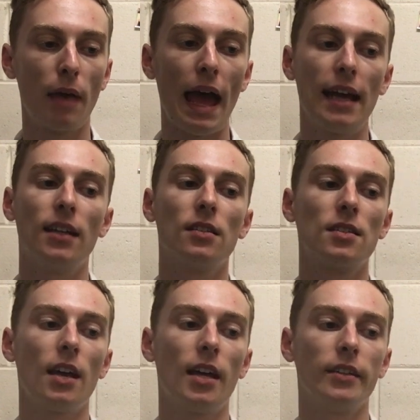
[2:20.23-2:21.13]
paint
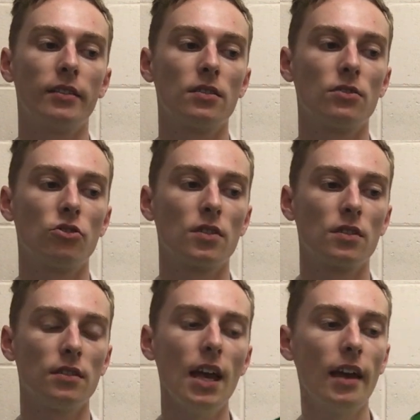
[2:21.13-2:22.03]
and just
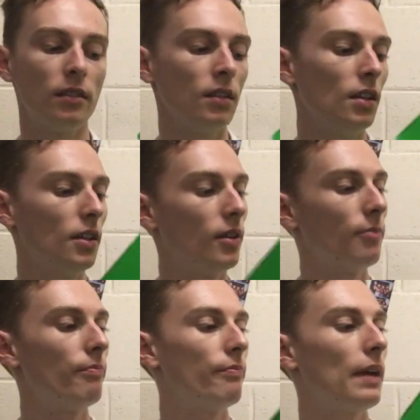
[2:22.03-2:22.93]

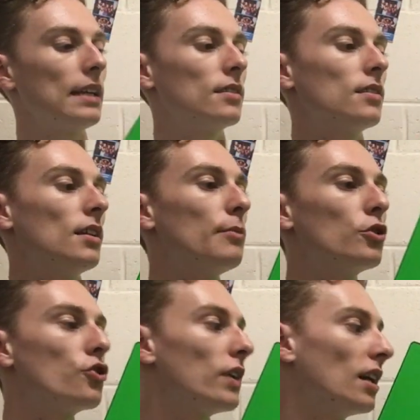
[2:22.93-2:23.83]
paint the
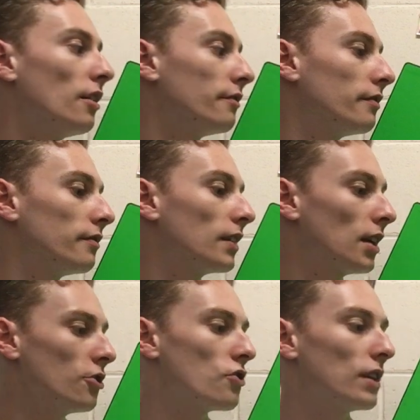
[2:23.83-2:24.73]
imagery of the
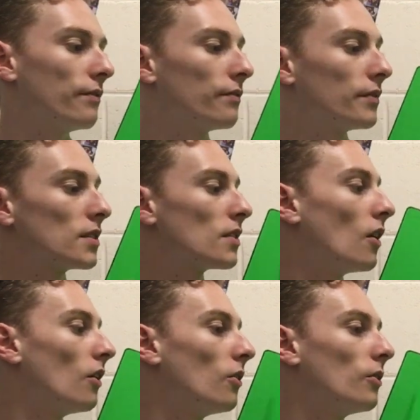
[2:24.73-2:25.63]
country.
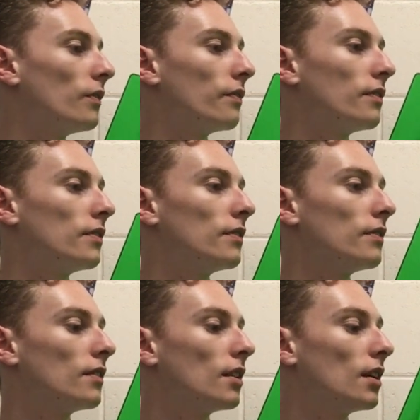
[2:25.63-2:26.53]
So
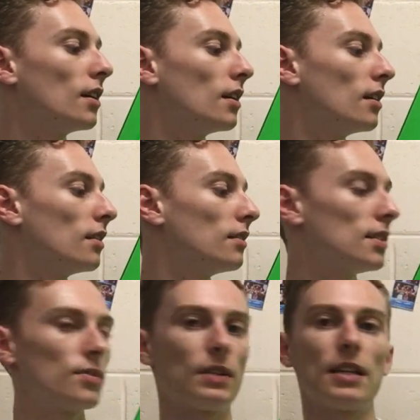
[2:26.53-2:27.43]

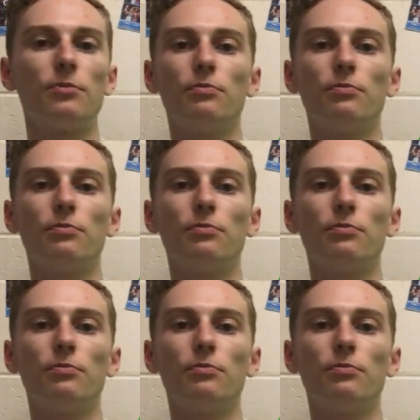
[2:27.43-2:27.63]
this one has